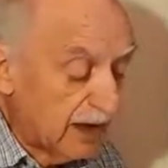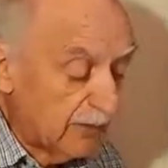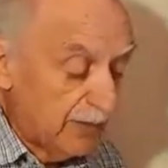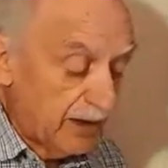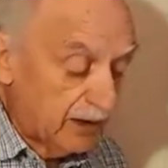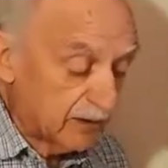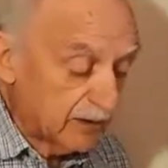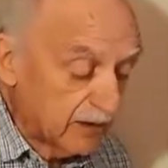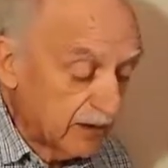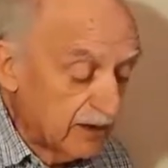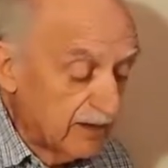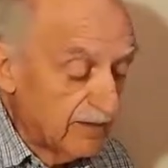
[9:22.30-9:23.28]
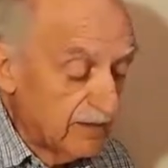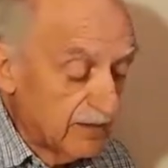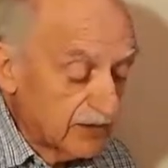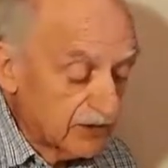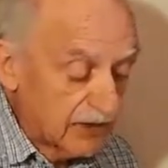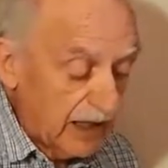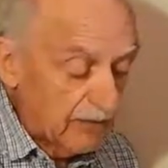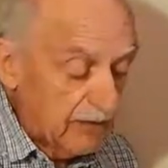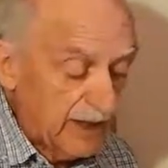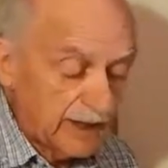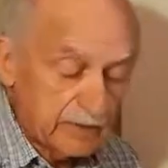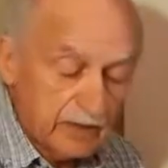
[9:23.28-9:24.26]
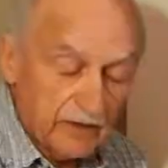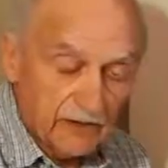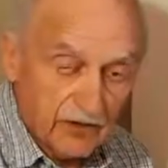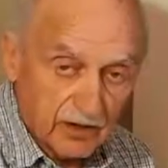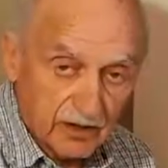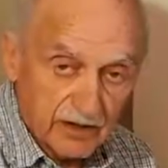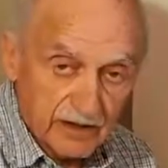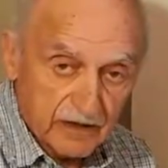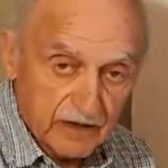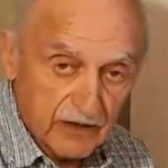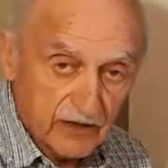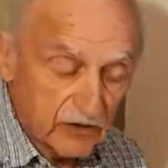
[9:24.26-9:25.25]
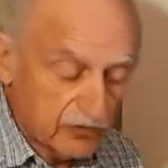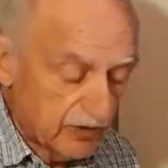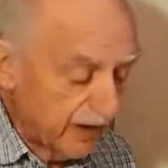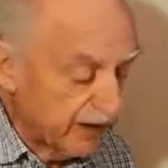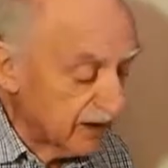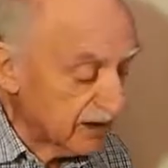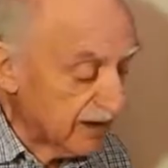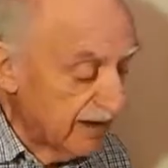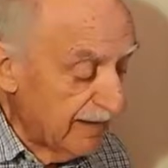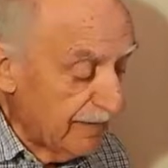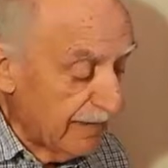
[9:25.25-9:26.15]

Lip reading: about the same height above the Earth as the Earth's radius.